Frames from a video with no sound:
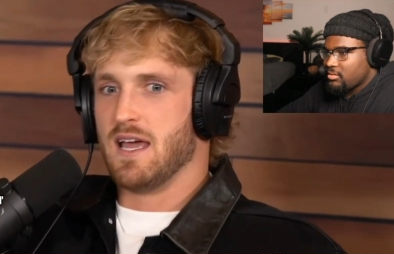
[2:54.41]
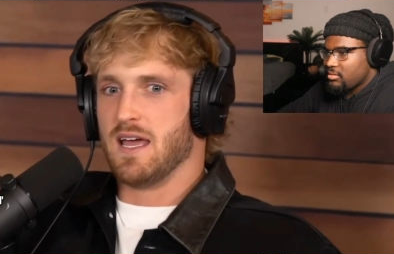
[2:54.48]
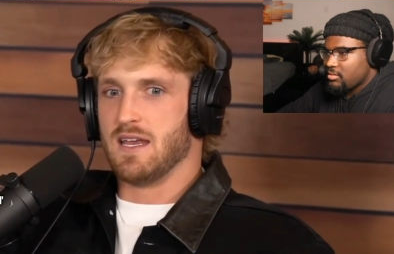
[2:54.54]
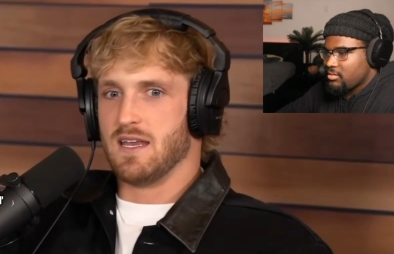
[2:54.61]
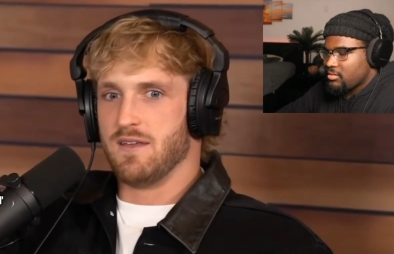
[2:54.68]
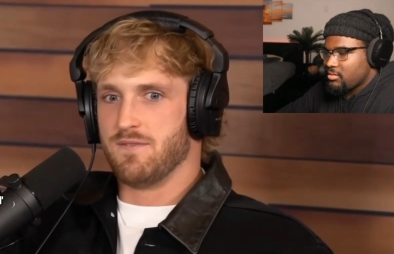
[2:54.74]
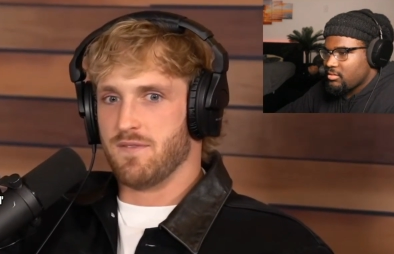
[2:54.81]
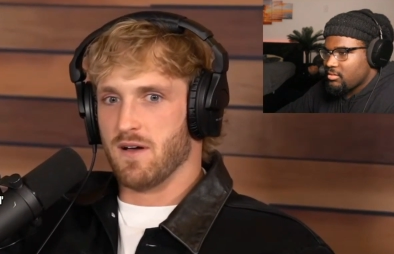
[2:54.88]

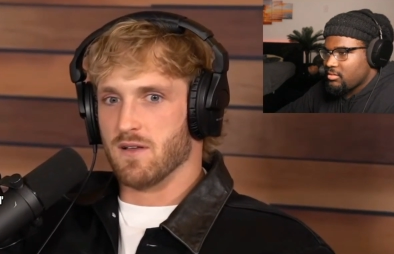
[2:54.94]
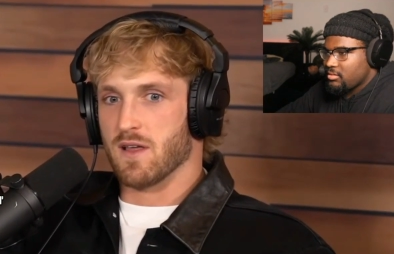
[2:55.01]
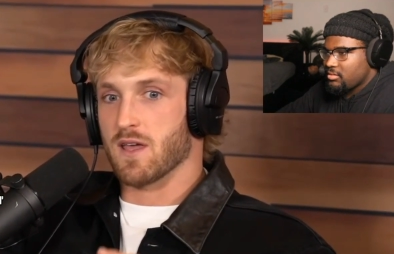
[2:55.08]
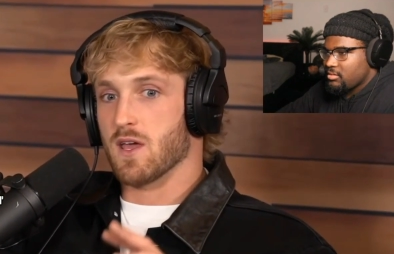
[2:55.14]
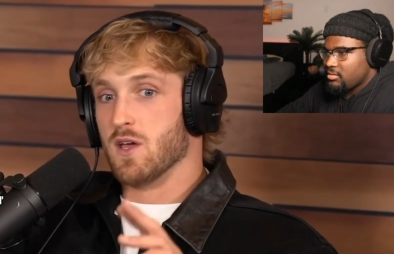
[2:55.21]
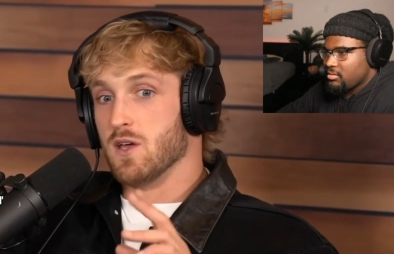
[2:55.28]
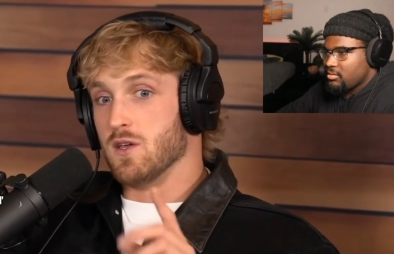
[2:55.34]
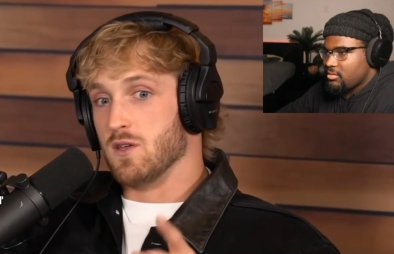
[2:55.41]
Speaker 1: and he felt
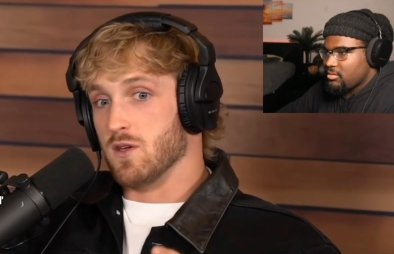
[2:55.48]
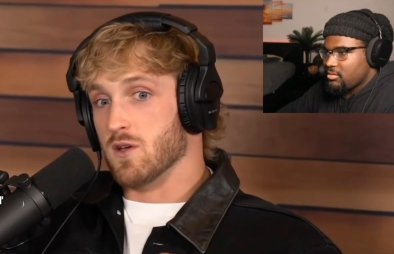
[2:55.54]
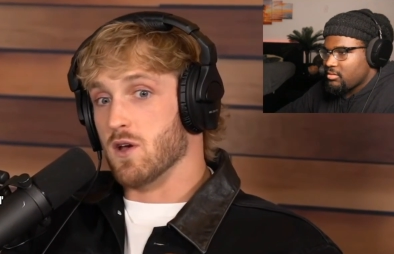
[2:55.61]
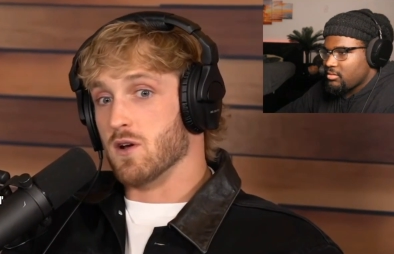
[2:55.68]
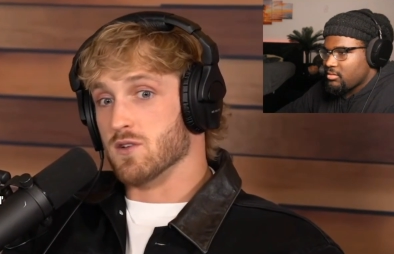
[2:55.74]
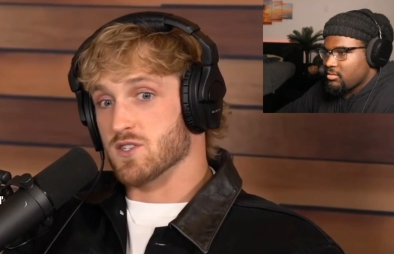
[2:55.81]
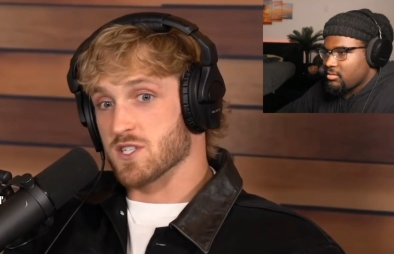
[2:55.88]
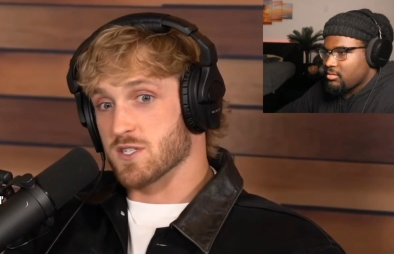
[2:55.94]
like your
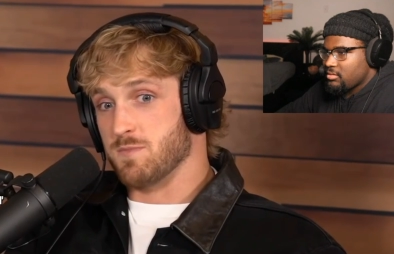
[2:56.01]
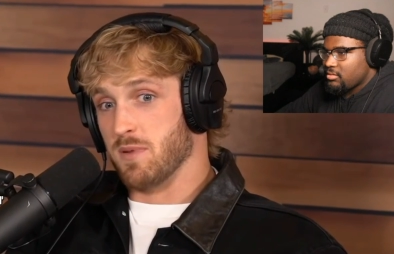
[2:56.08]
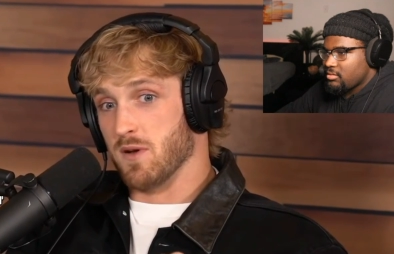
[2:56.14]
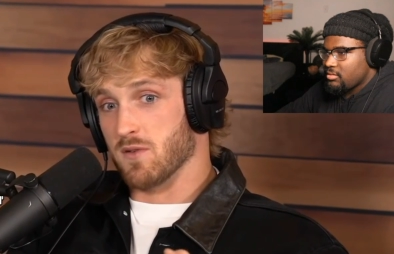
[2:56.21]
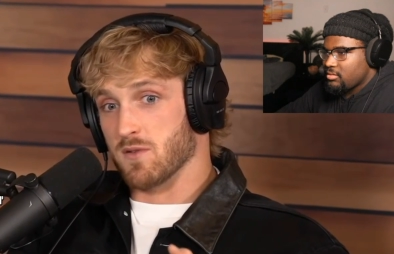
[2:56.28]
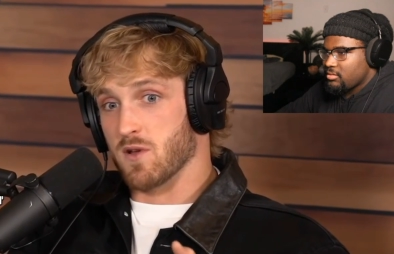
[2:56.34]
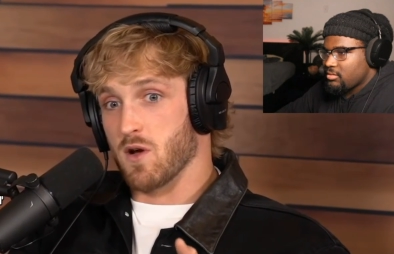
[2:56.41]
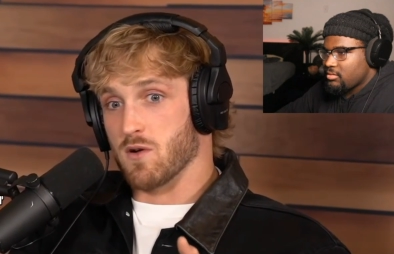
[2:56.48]
girl just
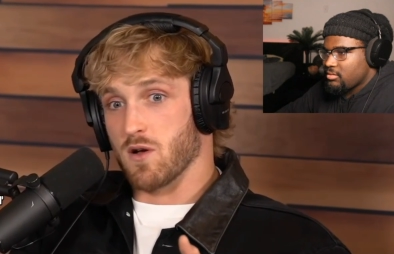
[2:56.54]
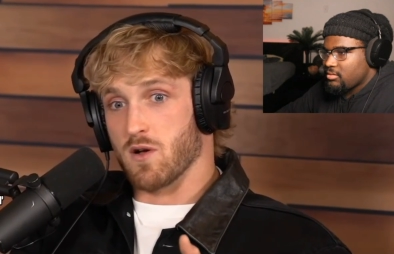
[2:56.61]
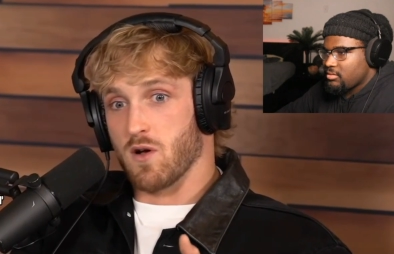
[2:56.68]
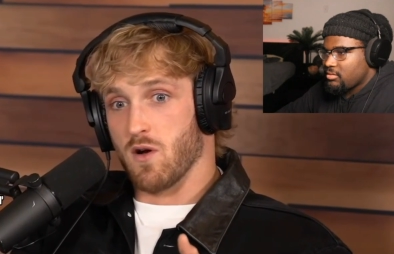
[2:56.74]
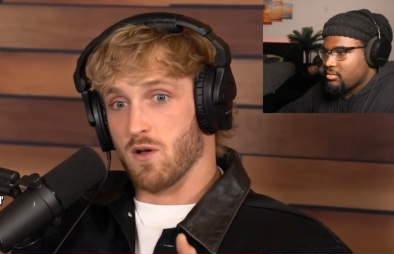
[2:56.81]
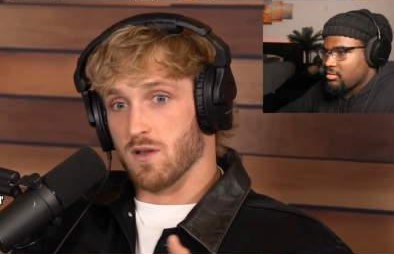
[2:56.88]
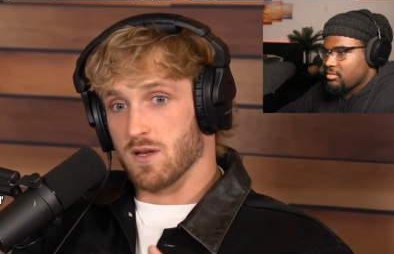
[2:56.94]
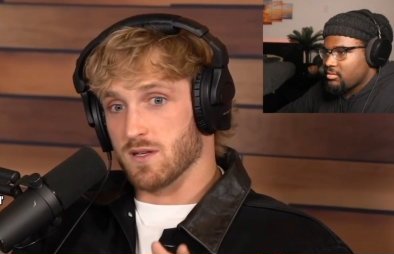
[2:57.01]
spilled Coca Yeah,
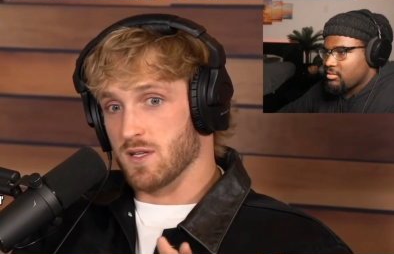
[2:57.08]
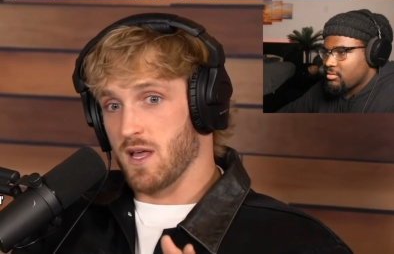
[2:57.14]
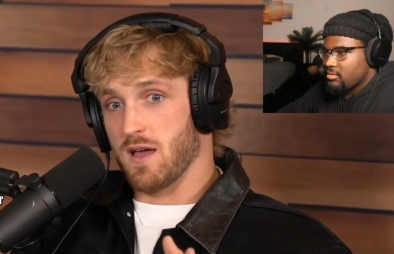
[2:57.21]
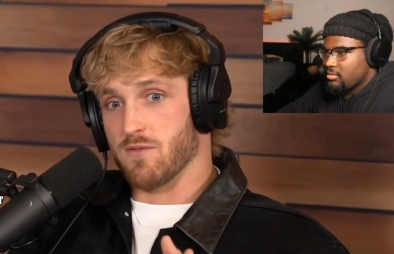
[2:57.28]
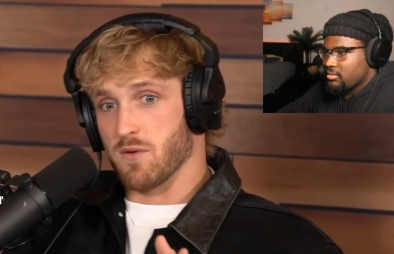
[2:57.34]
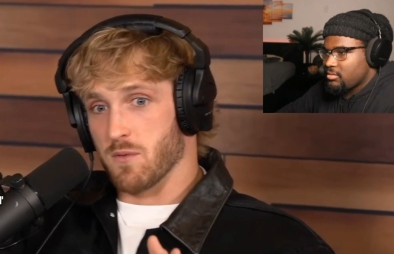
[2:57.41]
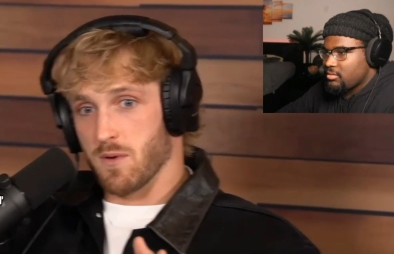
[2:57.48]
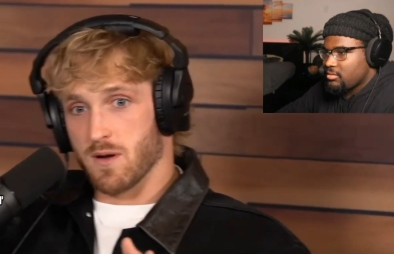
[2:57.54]
Cola. point,
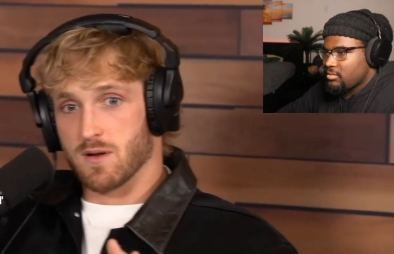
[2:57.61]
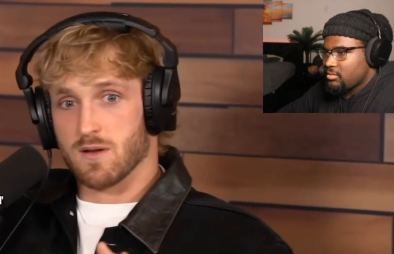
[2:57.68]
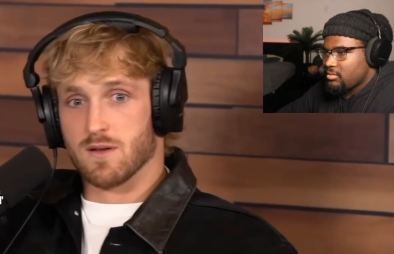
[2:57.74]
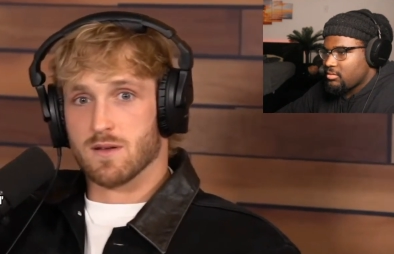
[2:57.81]
point the camera at her.